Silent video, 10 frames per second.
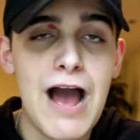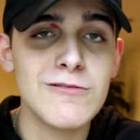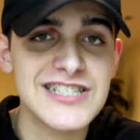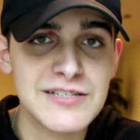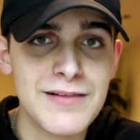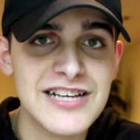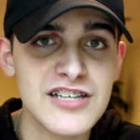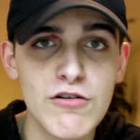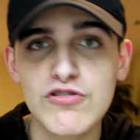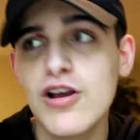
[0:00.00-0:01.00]
I'm a season pass
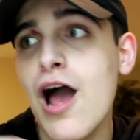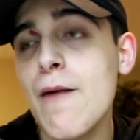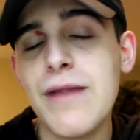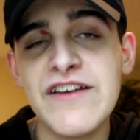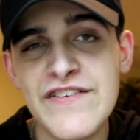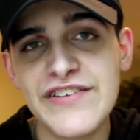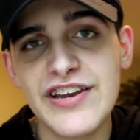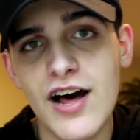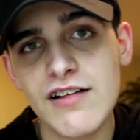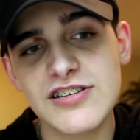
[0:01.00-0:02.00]
holder, pay
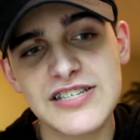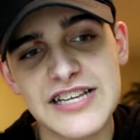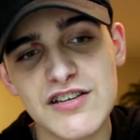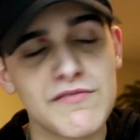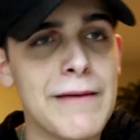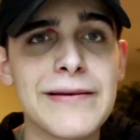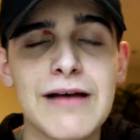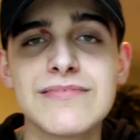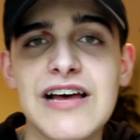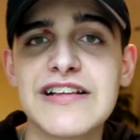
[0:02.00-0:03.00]
$50, so if map
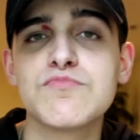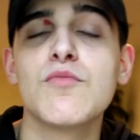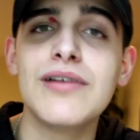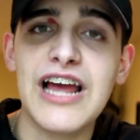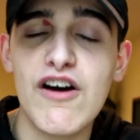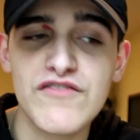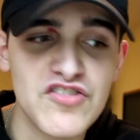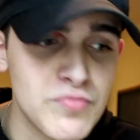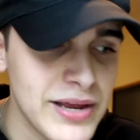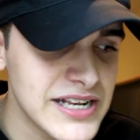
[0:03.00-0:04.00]
comes out, that's more money off
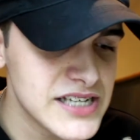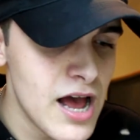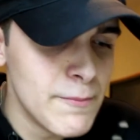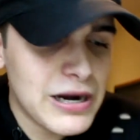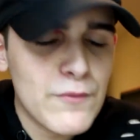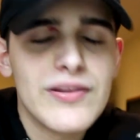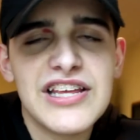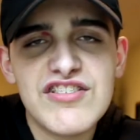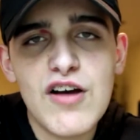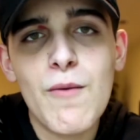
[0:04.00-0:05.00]
to spend, but I
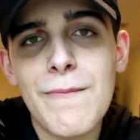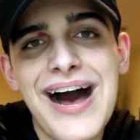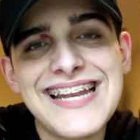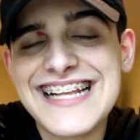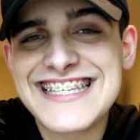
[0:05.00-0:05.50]
really don't mind.